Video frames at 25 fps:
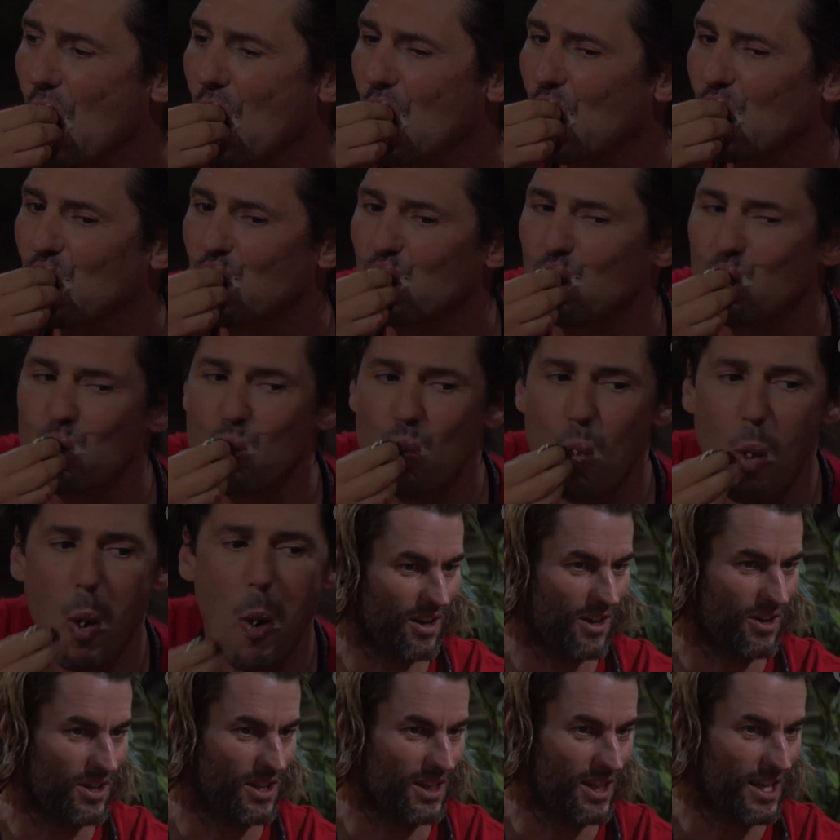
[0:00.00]
No,
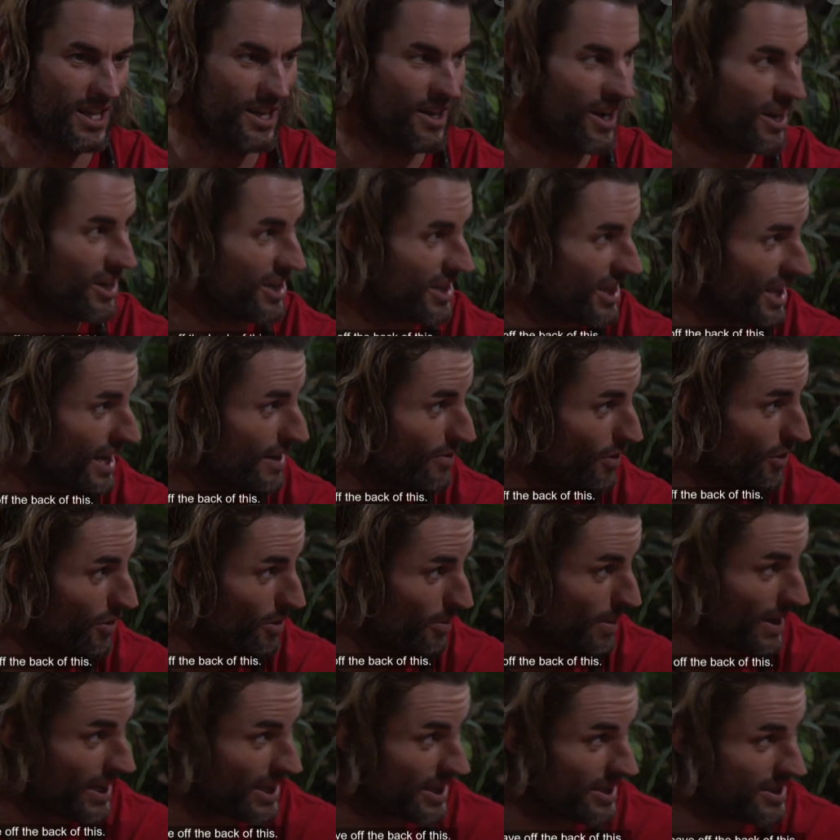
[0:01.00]
I can leave
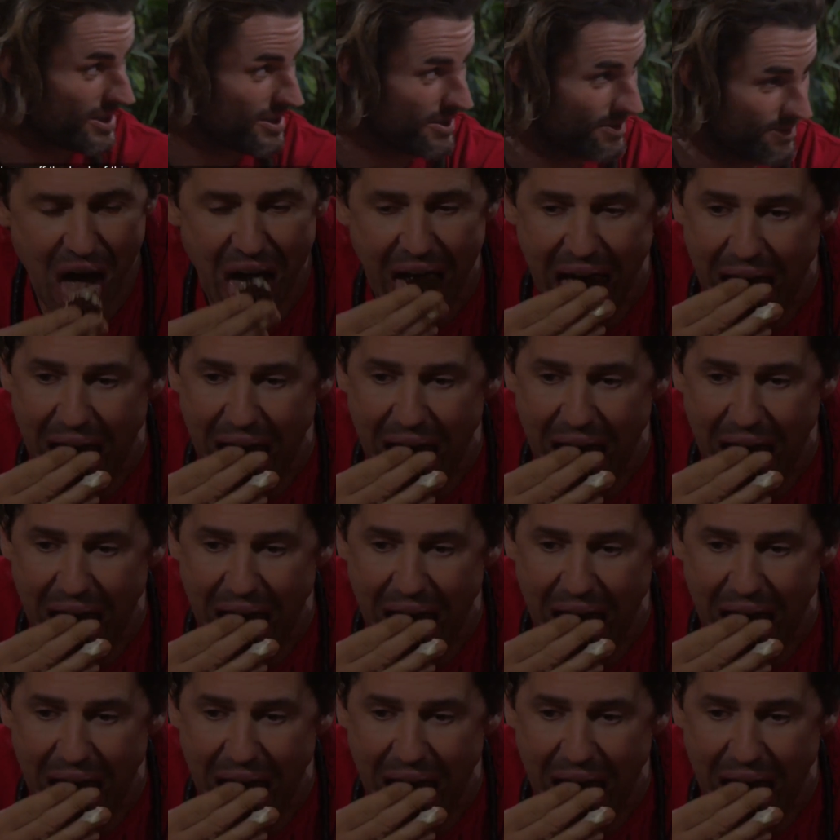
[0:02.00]
after this.